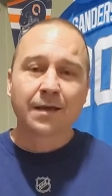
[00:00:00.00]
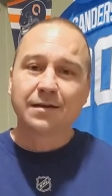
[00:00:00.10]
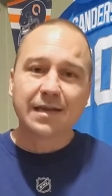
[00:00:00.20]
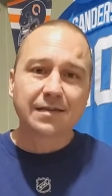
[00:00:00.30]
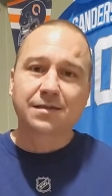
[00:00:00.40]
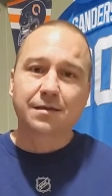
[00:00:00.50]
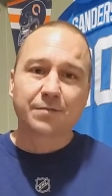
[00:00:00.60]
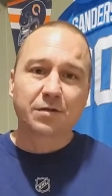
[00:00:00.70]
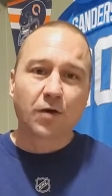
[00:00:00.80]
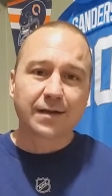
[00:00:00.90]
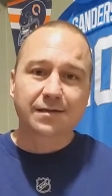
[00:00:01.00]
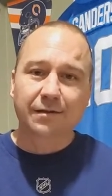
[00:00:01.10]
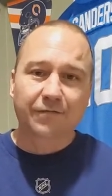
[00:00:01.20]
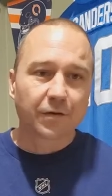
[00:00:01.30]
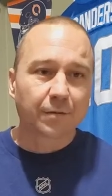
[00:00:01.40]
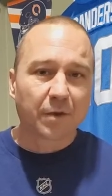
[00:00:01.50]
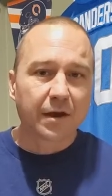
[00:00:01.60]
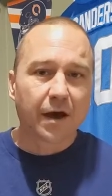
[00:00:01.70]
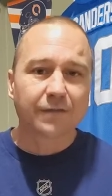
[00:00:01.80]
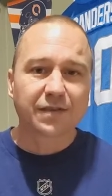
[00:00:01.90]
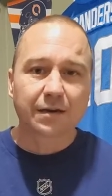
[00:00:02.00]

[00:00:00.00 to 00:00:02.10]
needs to be rested for the playoffs.